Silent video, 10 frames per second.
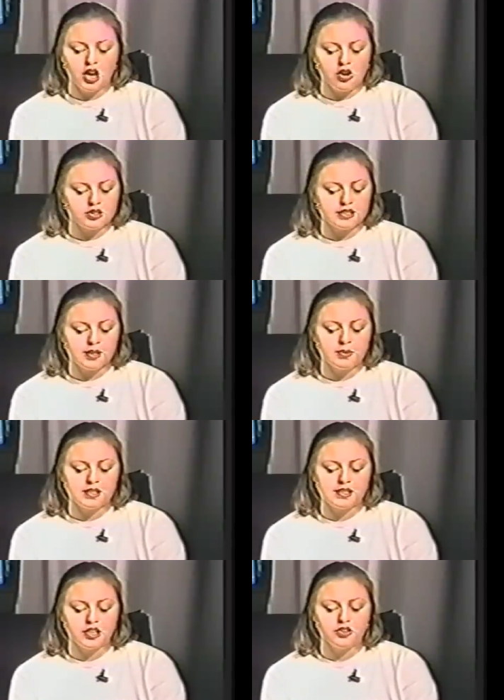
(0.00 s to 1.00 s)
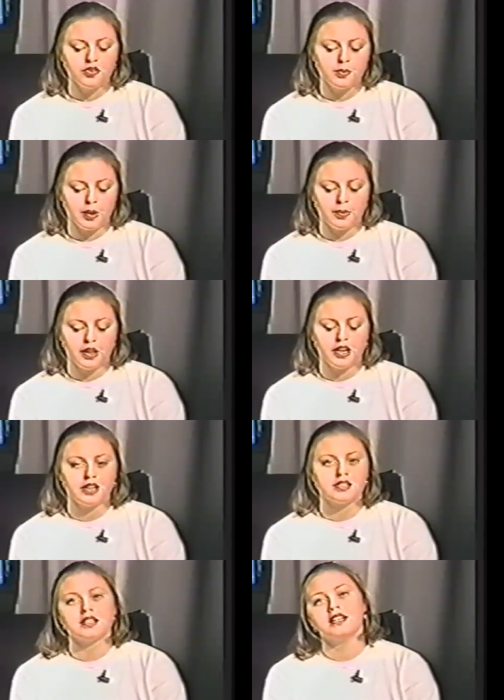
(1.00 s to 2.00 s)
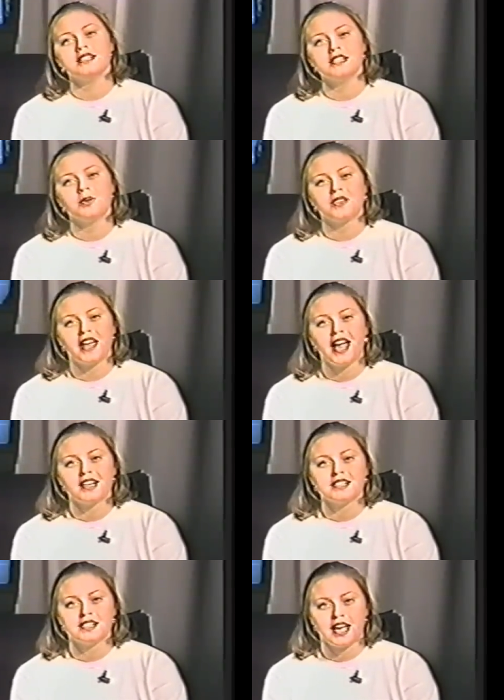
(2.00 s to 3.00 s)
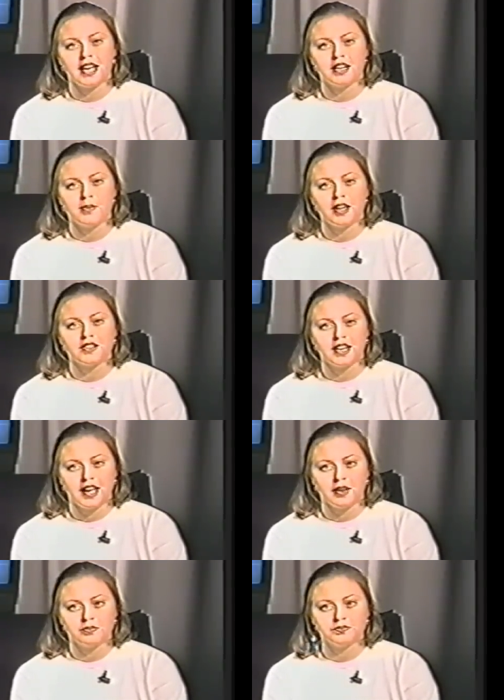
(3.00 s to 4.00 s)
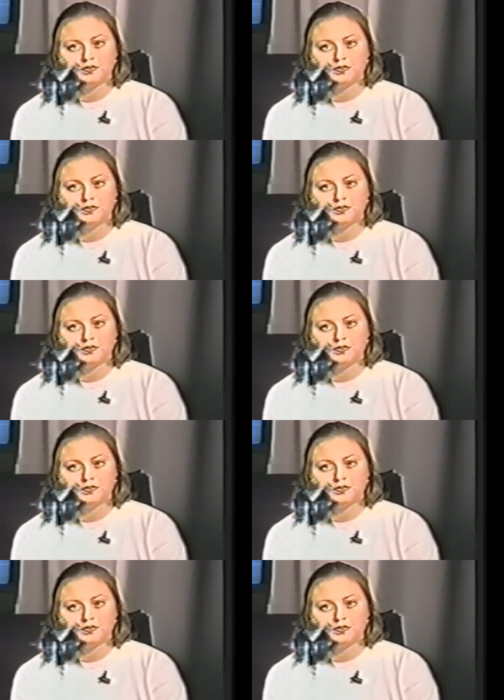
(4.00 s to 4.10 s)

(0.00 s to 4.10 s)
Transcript: talked to some of the senior football players. Let's see what they had to say about the game.